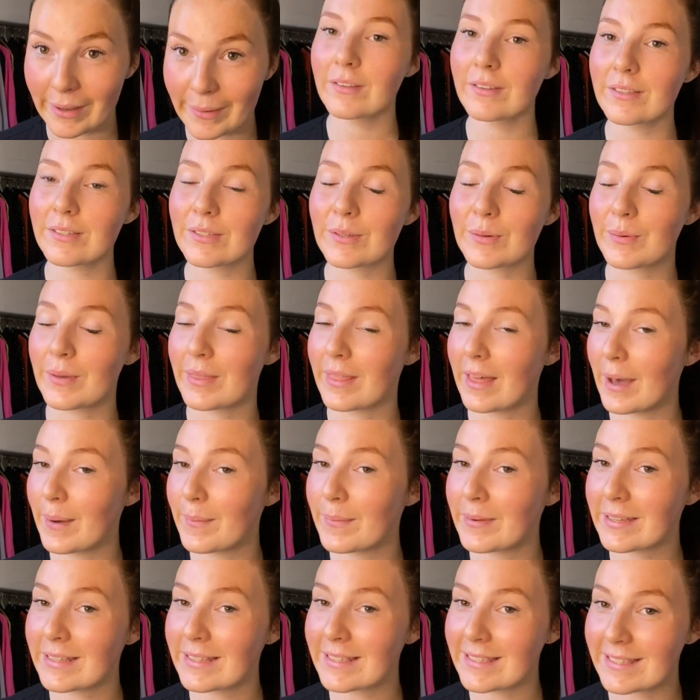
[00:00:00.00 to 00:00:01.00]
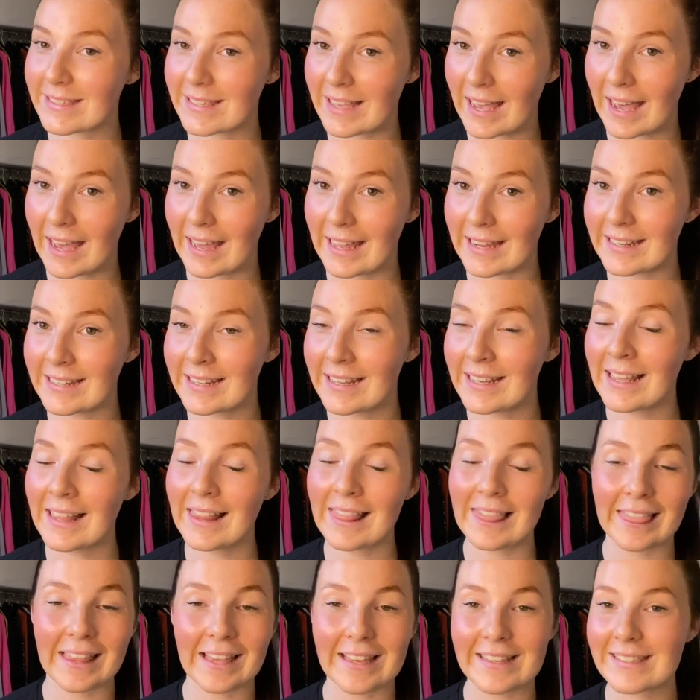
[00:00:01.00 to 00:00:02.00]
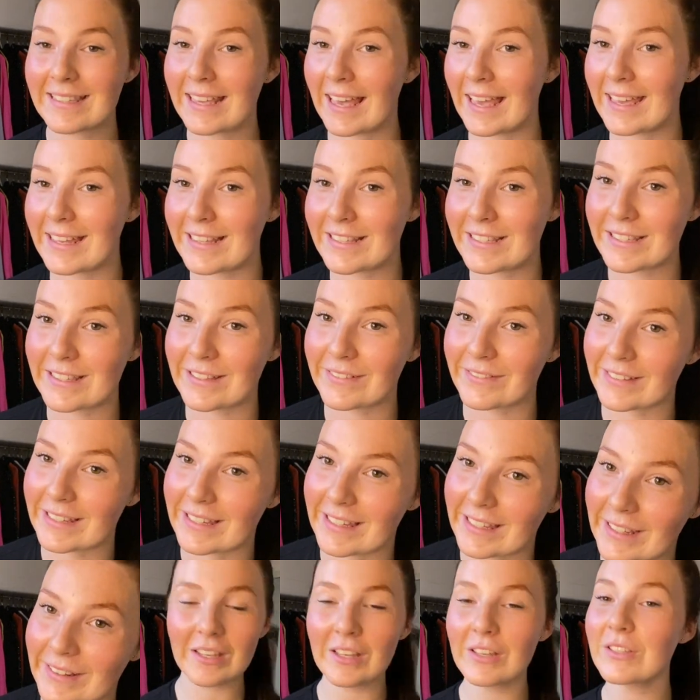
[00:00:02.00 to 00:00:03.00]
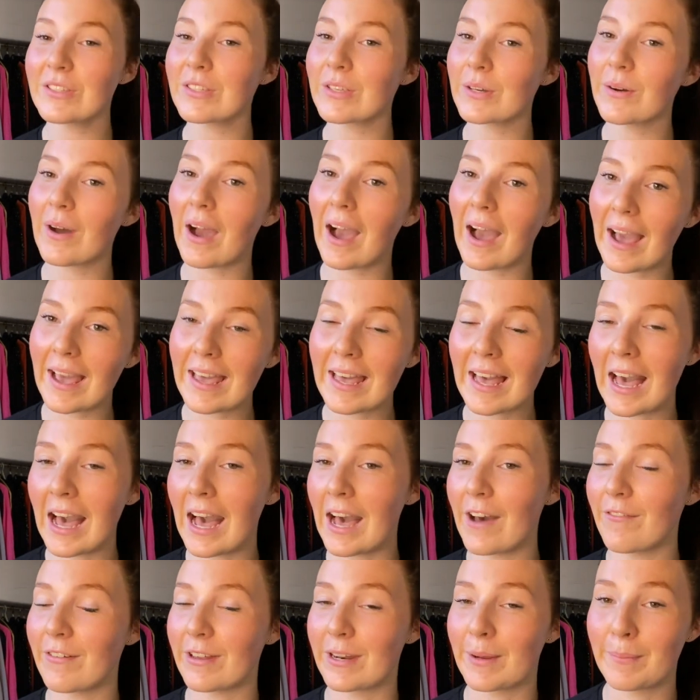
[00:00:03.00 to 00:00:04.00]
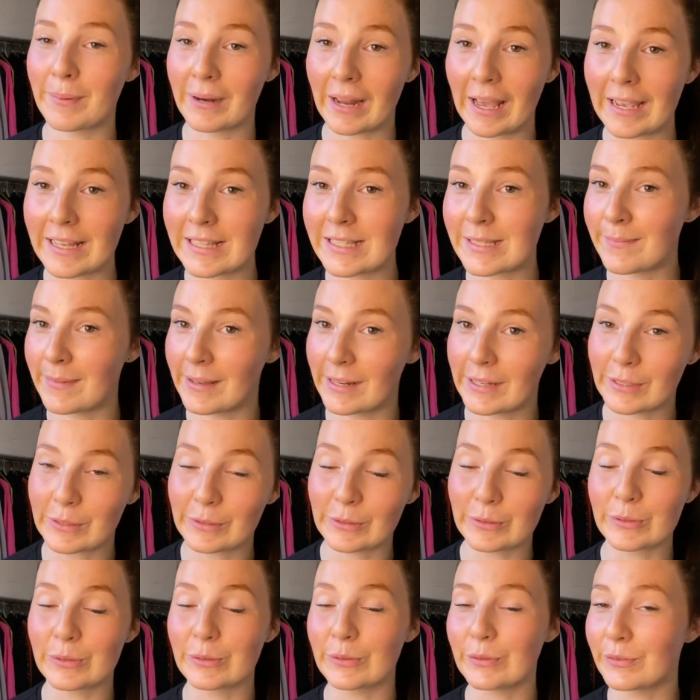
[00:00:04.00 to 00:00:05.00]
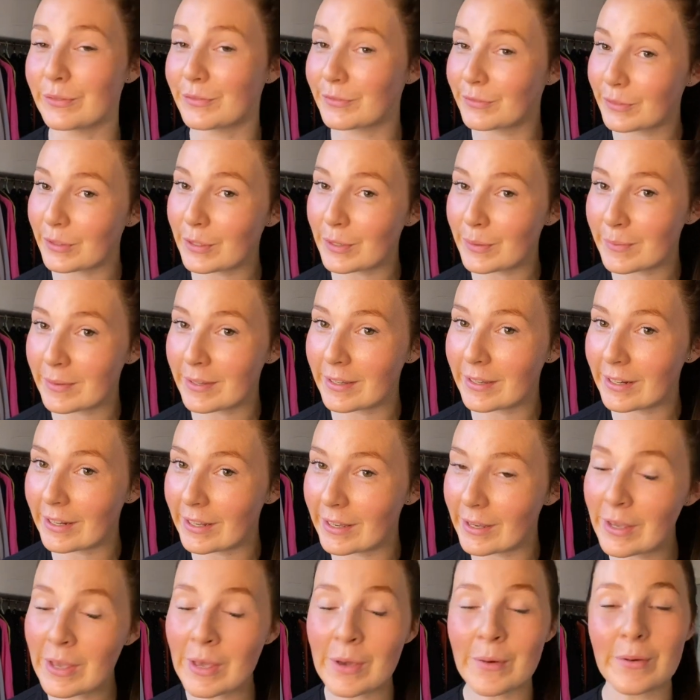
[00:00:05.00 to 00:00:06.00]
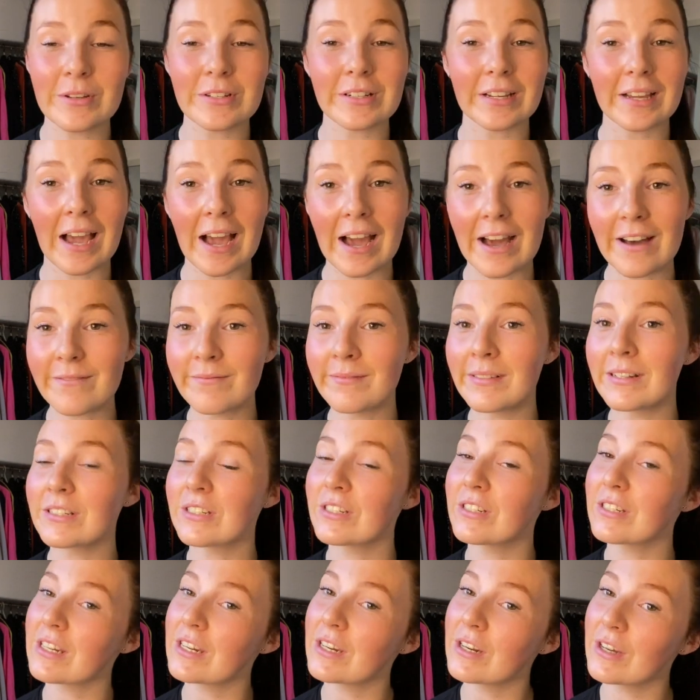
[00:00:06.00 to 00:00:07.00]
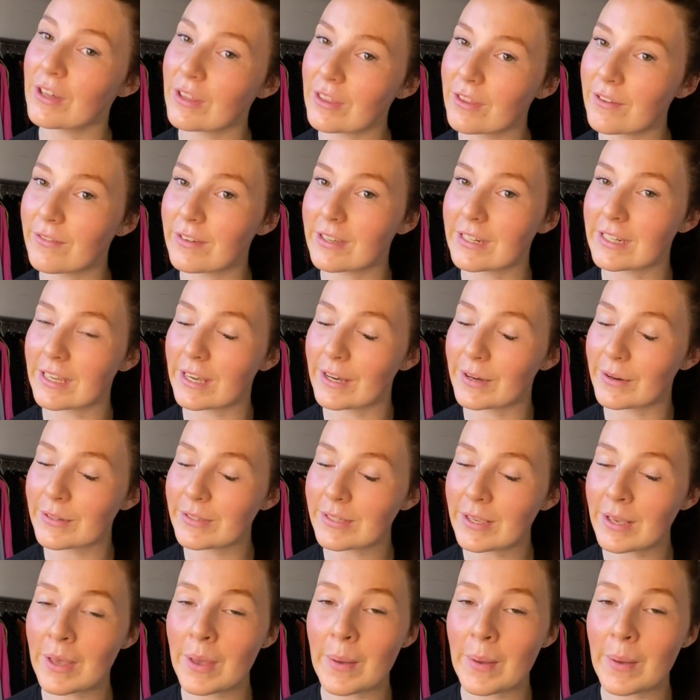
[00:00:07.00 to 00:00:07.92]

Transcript: So with that being said, let's get into the video. So I have an applying to medical school formula, which I have mentioned in other videos.